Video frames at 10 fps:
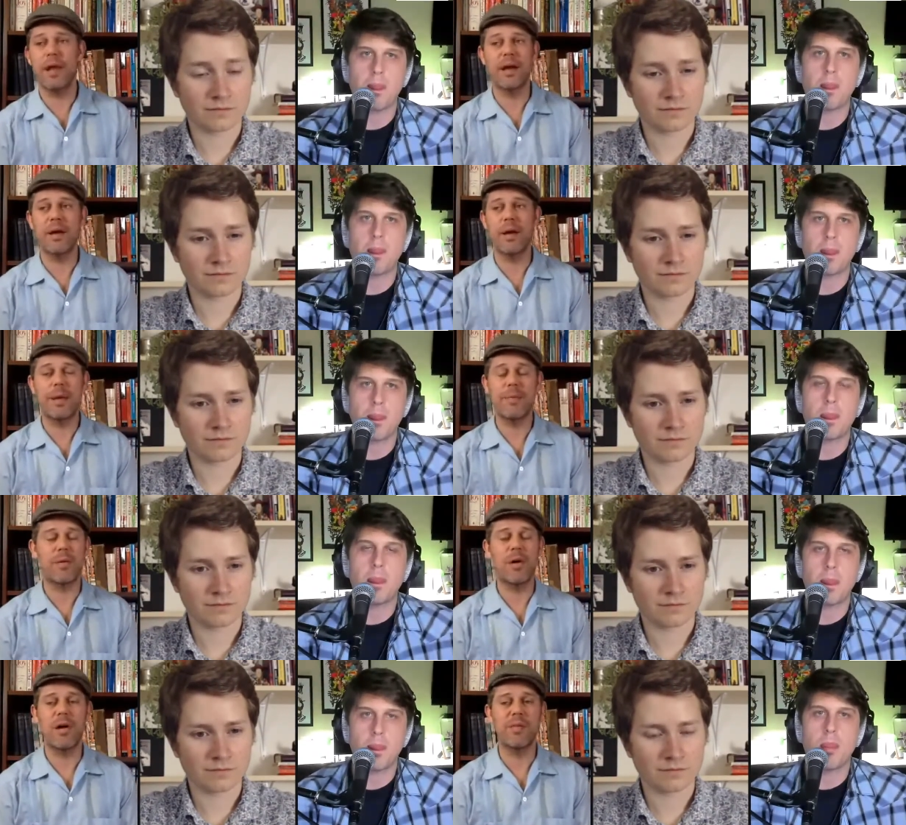Speaker 1: like I, I might be
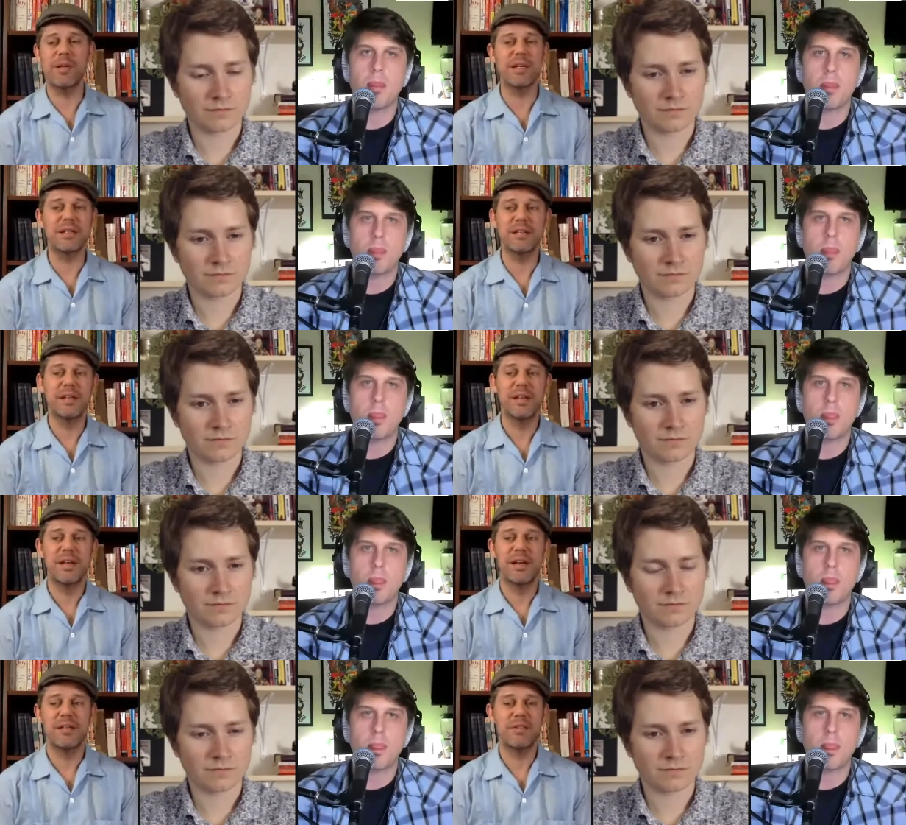wrong, but
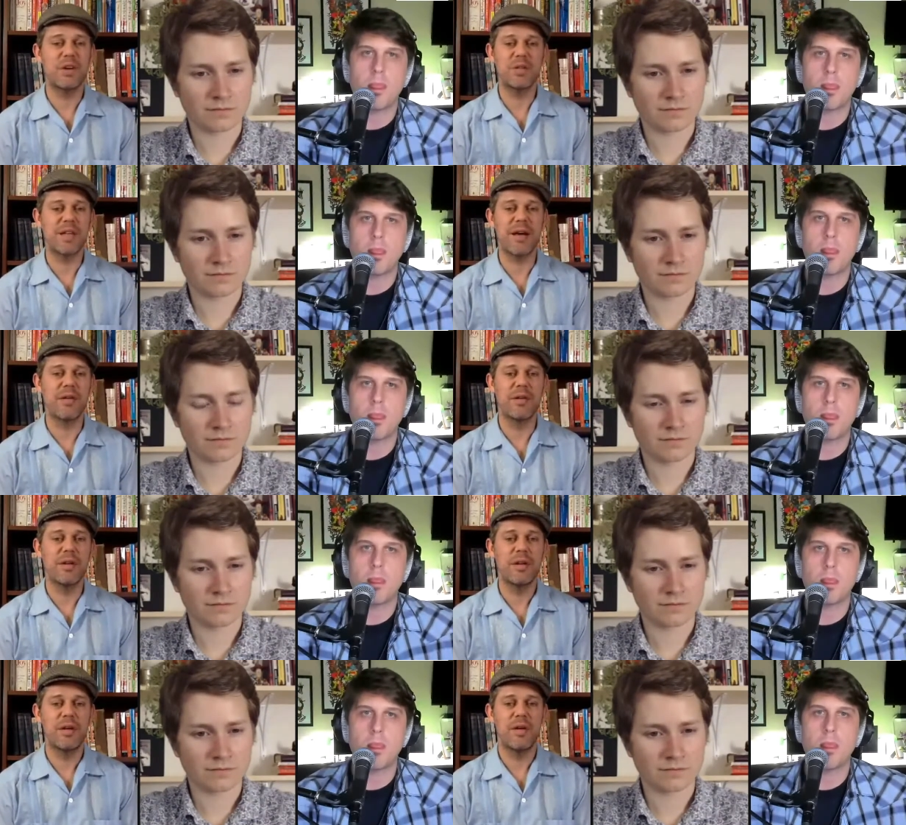goes down.
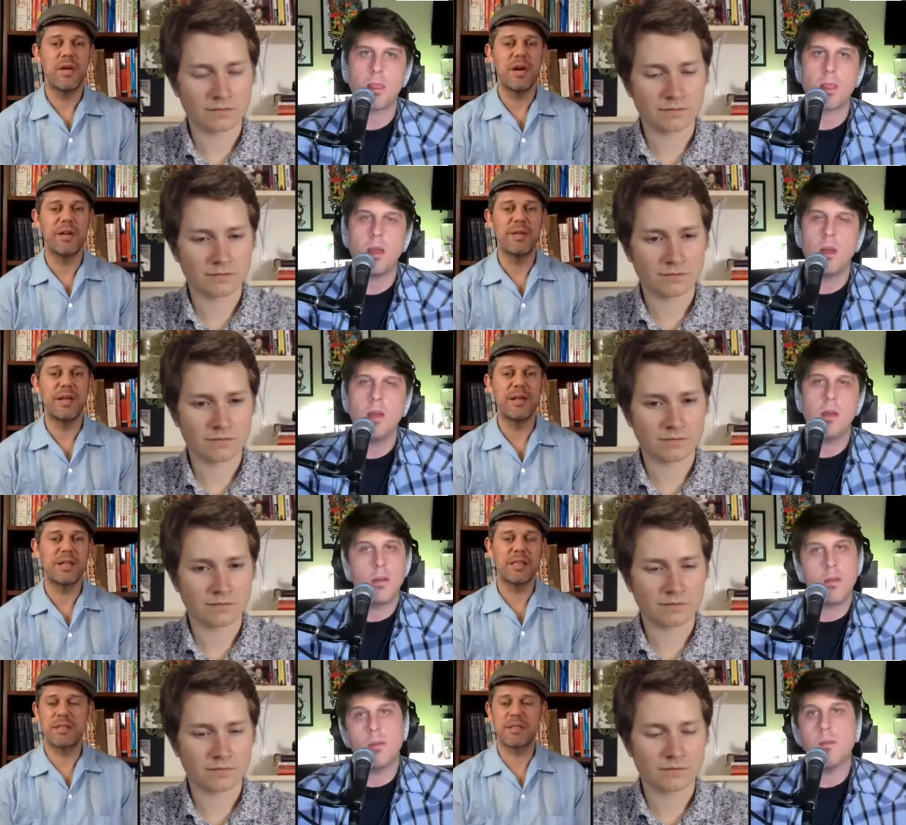You know what I
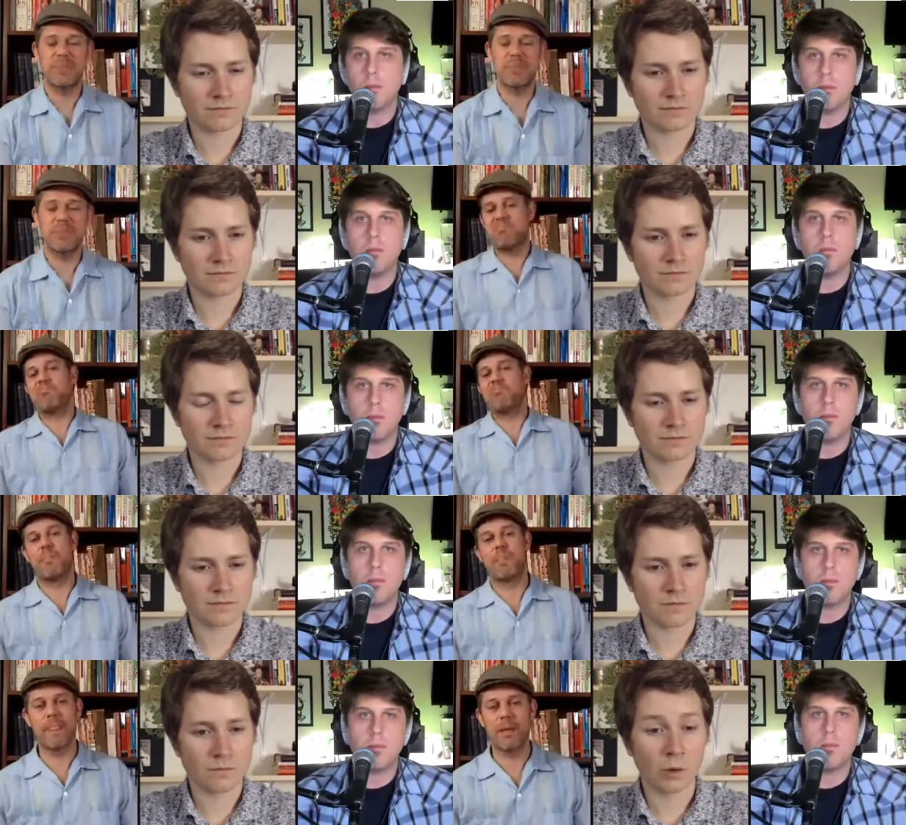mean?
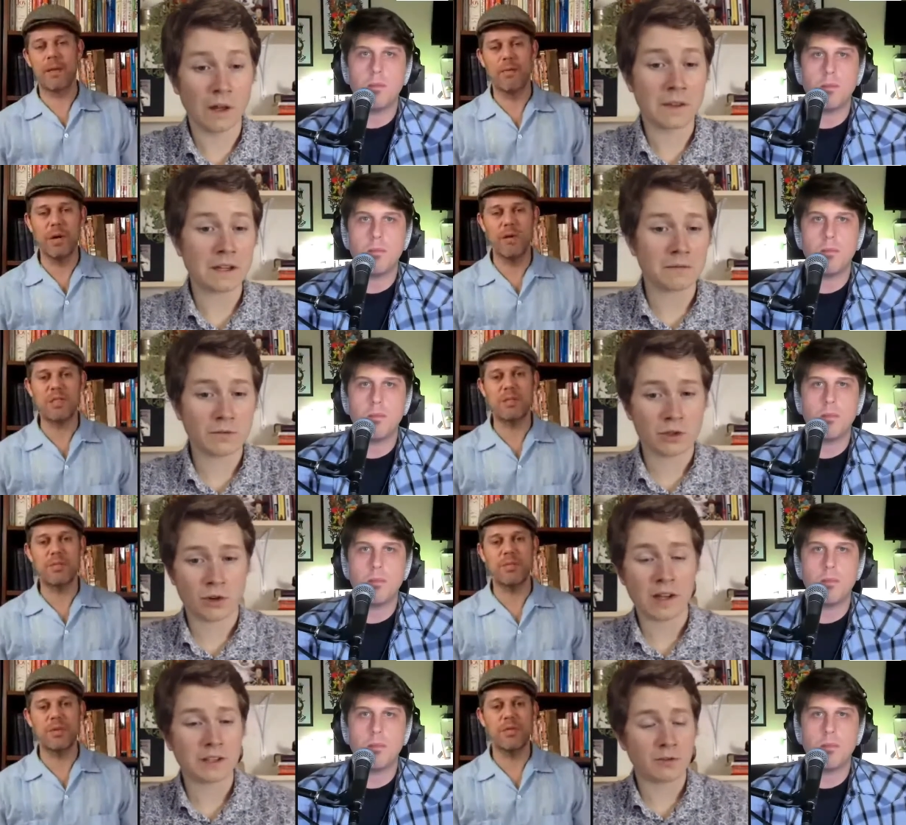Well, I think
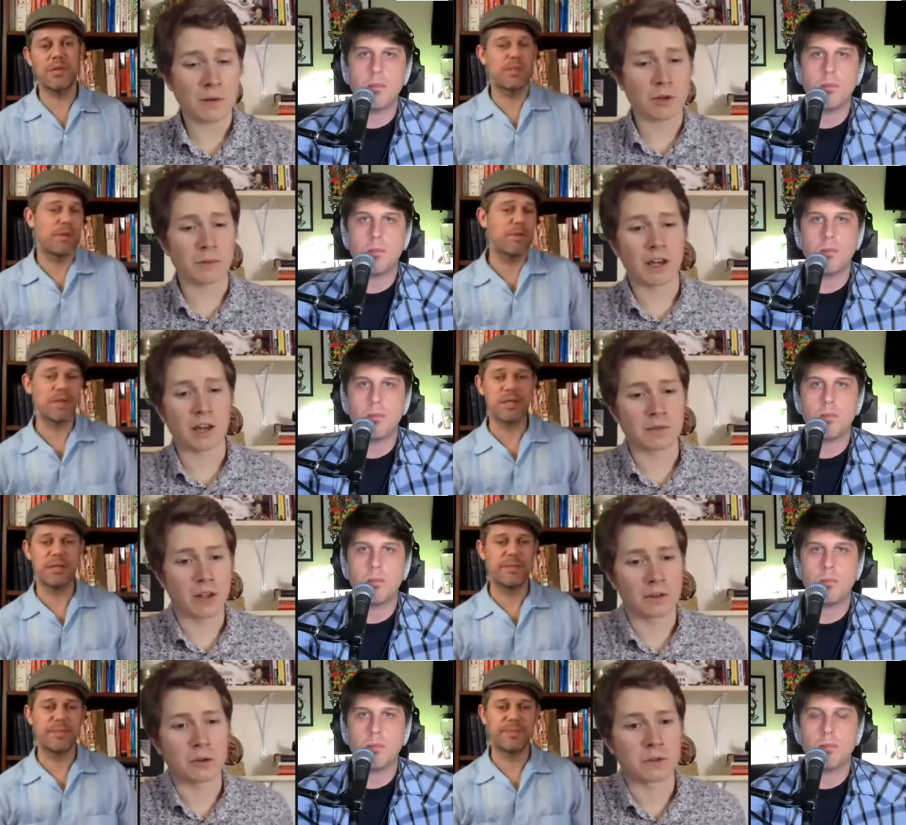
Speaker 2: transcription becomes
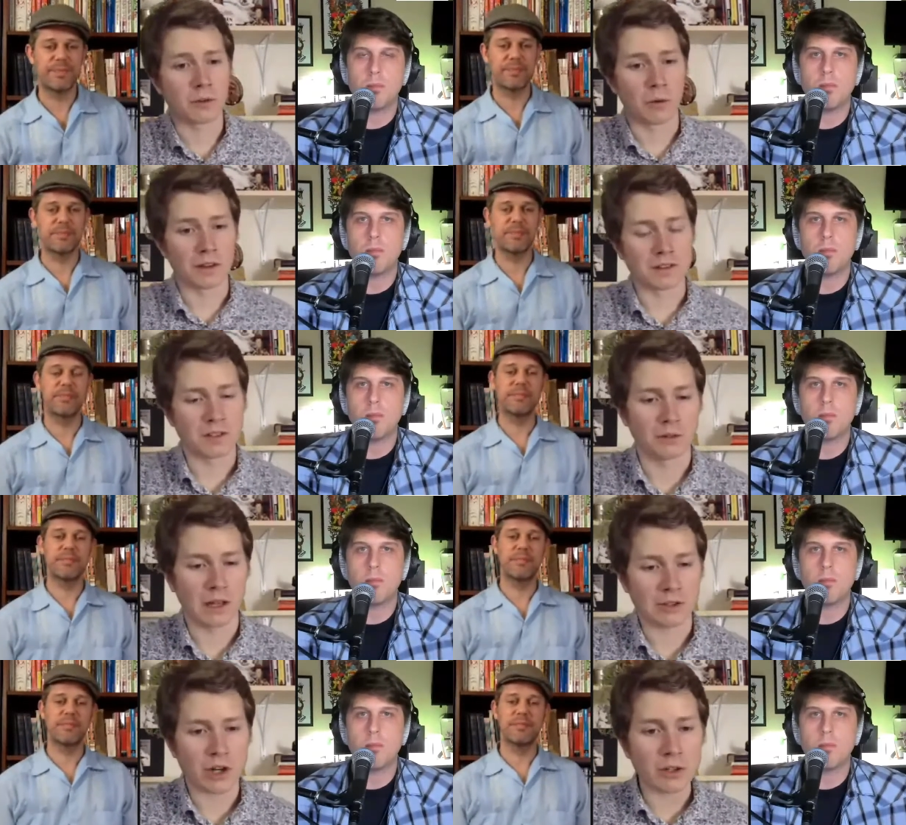another useful one. So,
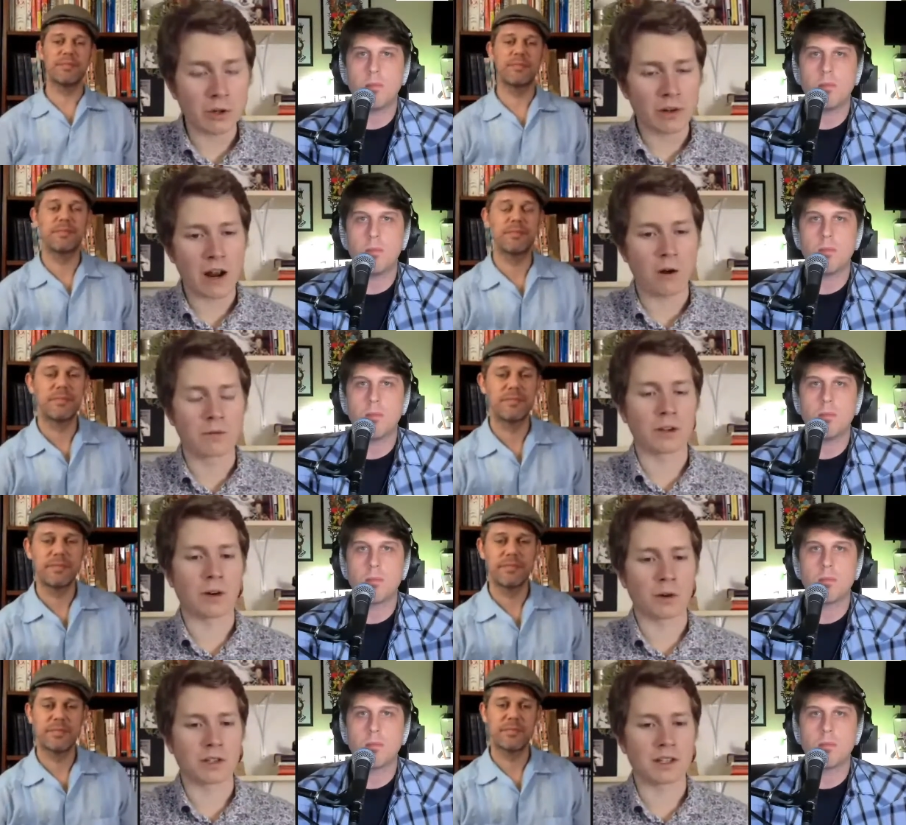like Jared, you and I over the
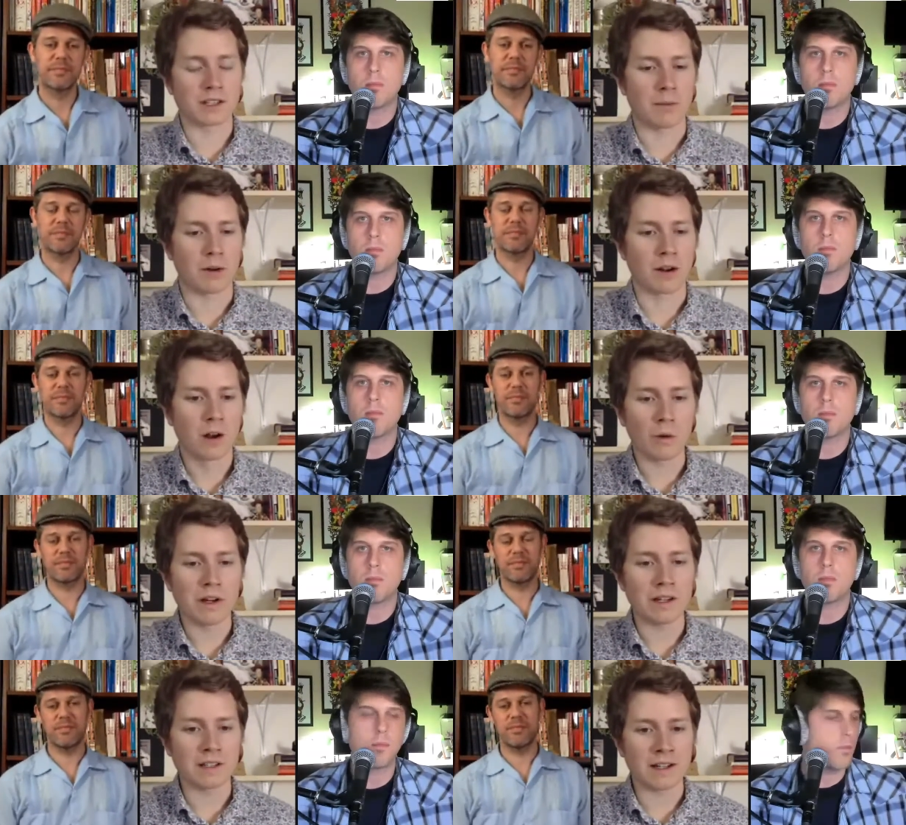course of this summer,
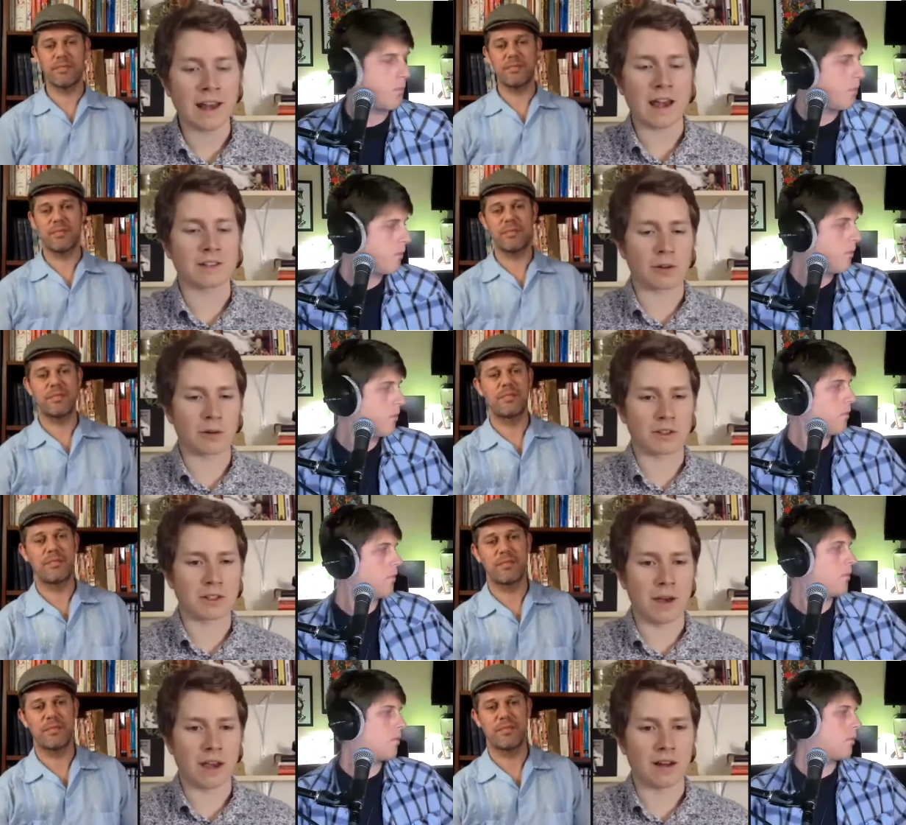we did an asynchronous
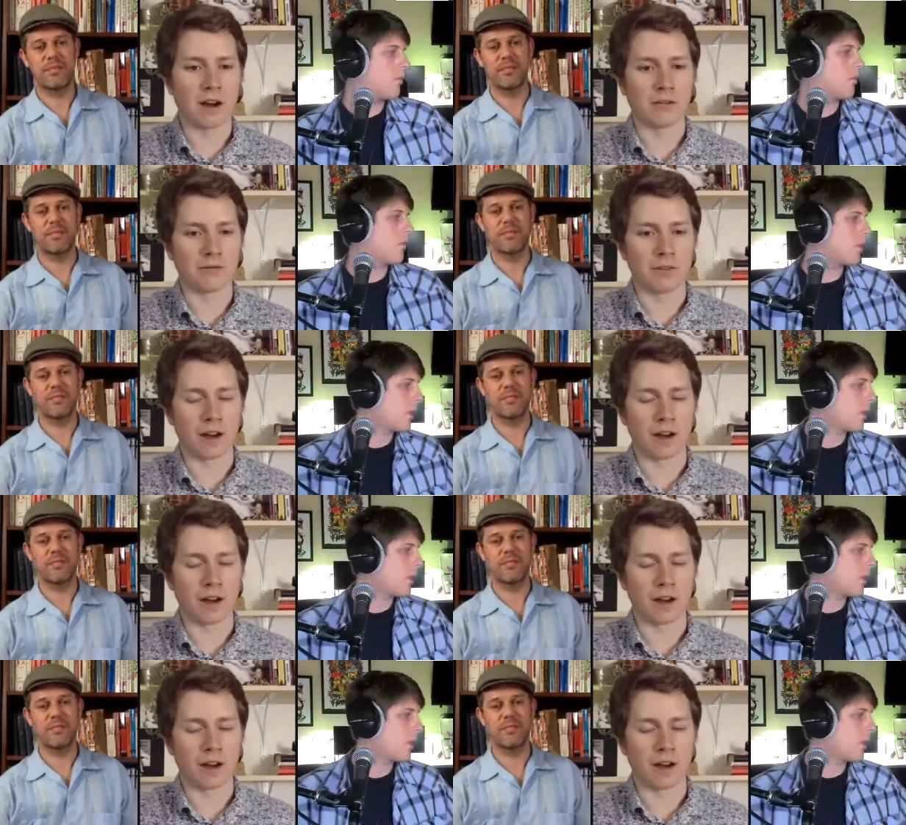debate of